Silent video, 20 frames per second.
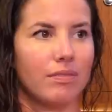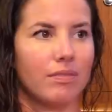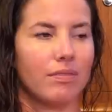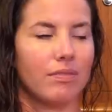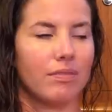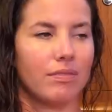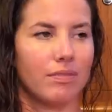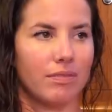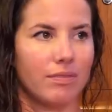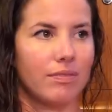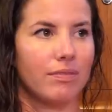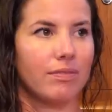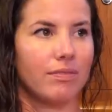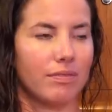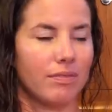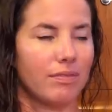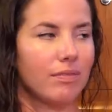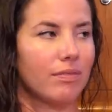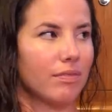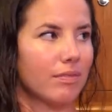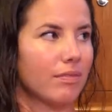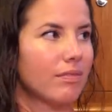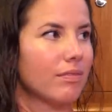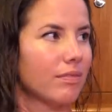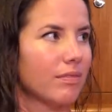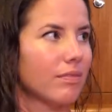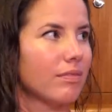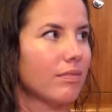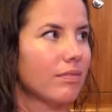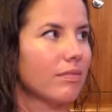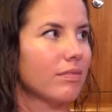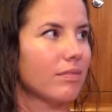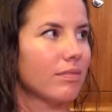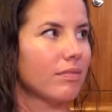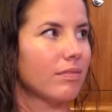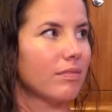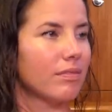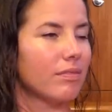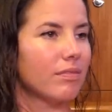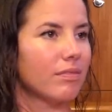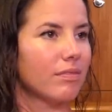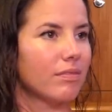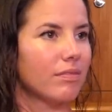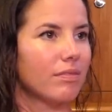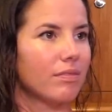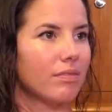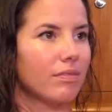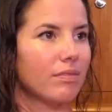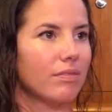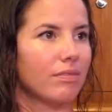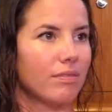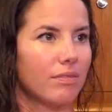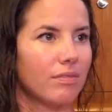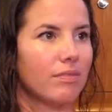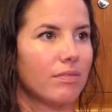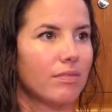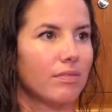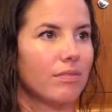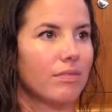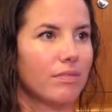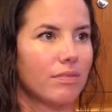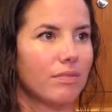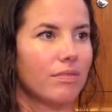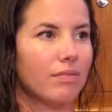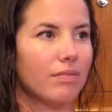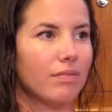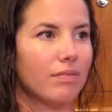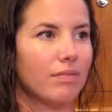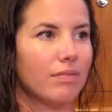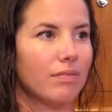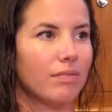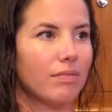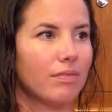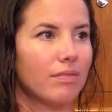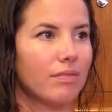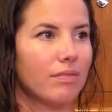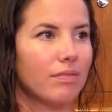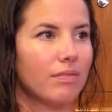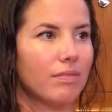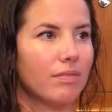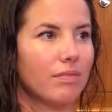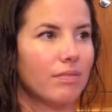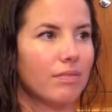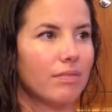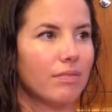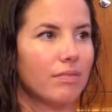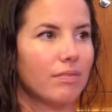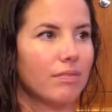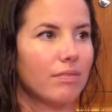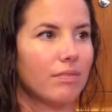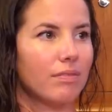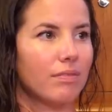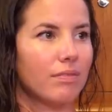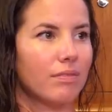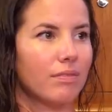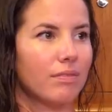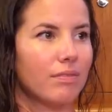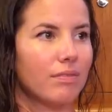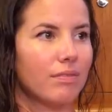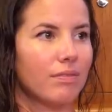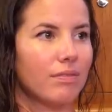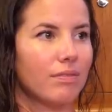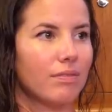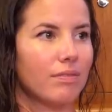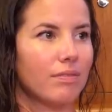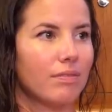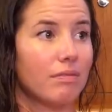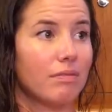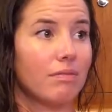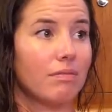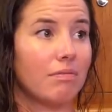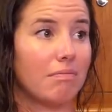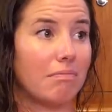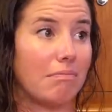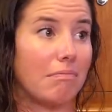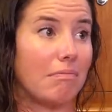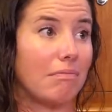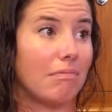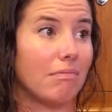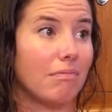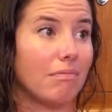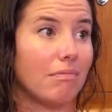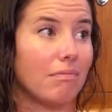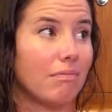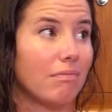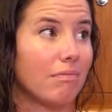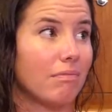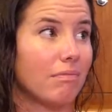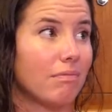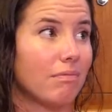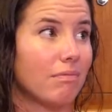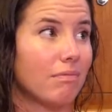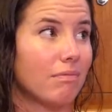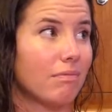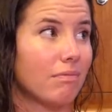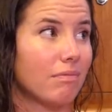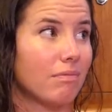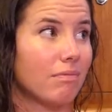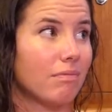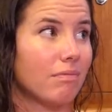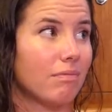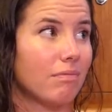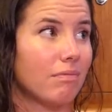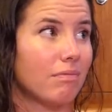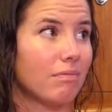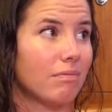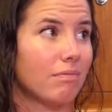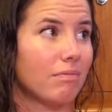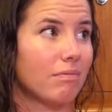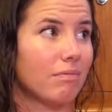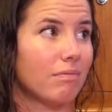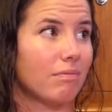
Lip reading: No words are spoken by the person on screen.